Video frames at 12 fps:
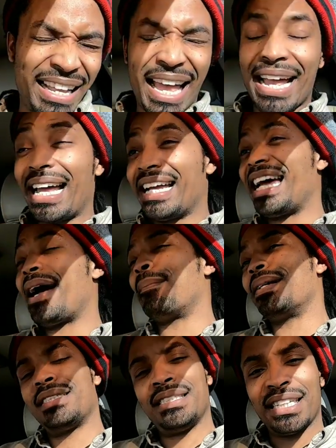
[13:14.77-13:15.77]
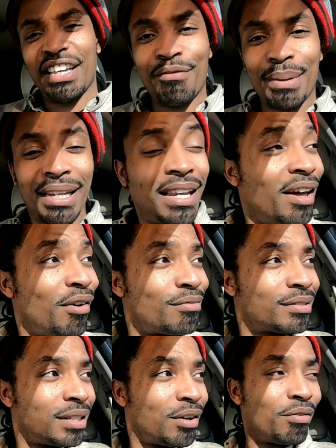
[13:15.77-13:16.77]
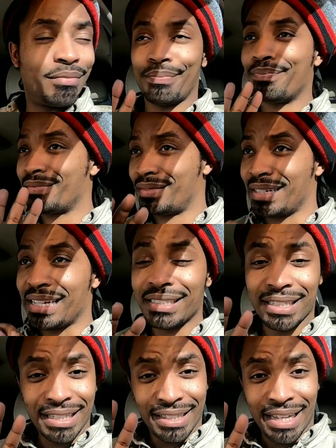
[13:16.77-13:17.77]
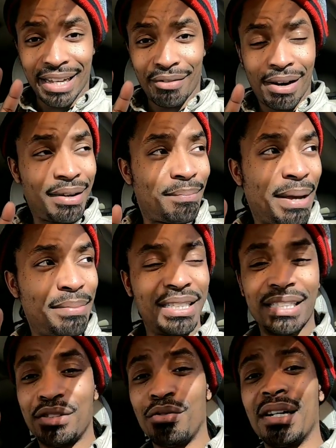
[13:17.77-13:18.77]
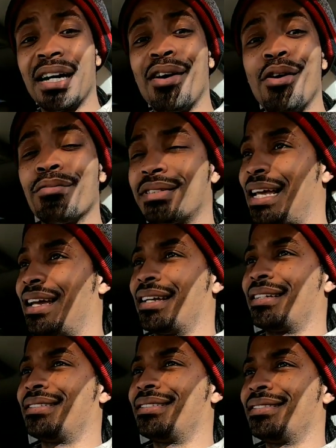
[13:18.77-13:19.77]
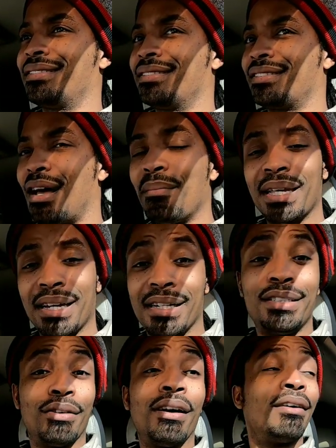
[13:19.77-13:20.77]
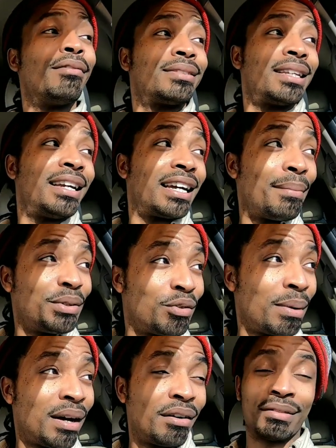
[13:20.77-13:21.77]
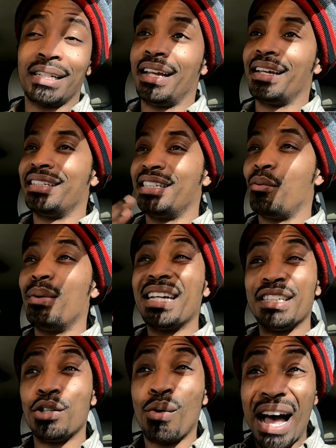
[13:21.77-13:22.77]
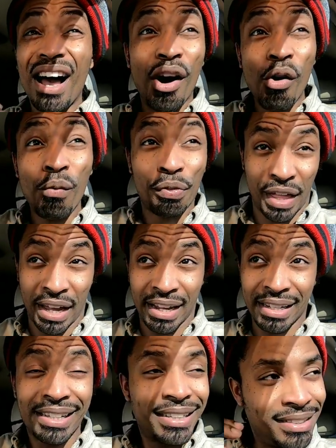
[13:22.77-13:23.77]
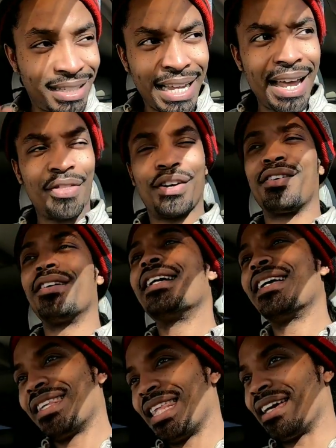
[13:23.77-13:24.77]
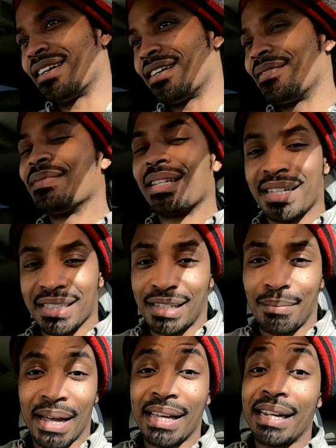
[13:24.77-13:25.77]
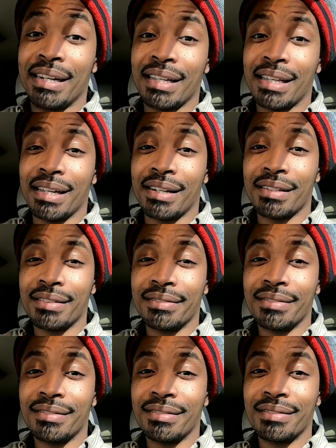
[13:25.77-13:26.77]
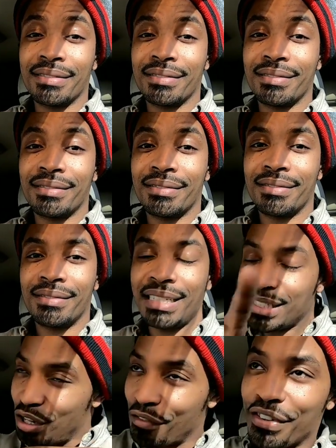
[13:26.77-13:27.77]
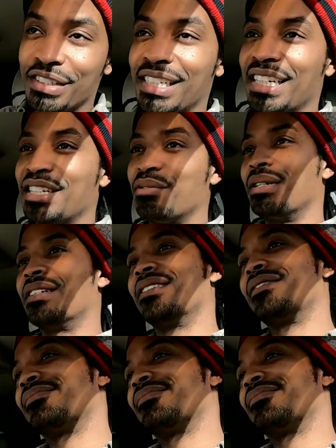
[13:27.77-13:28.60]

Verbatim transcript: yeah, yeah, yeah, yeah." But she's leaving me alone, so that's a good thing, right? Maybe she's doing her own thing. So I'm gonna let her do her own thing. I'm gonna do my own thing, and then we can do our own thing together later. Get your mind out of the gutter. Let's go over to the Goodwill.